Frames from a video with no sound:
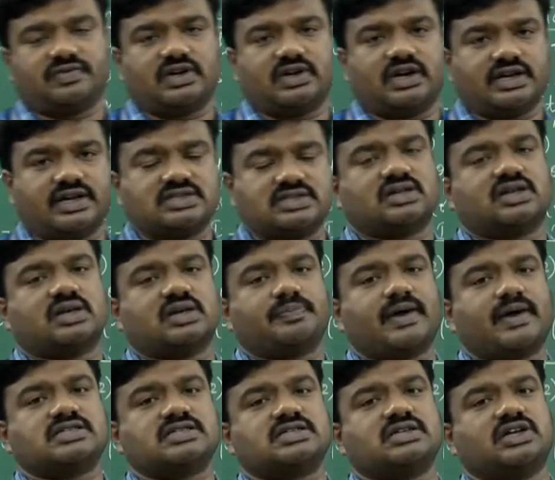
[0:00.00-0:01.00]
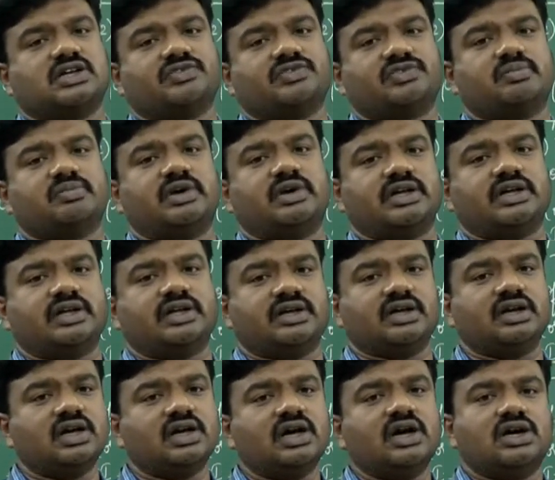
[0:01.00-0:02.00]
That is the capacity of a
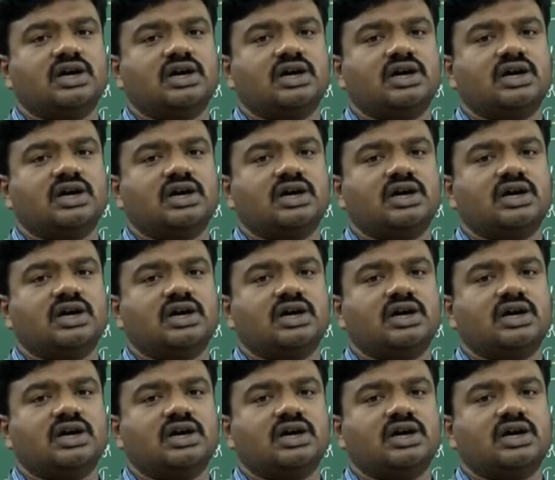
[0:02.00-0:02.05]
material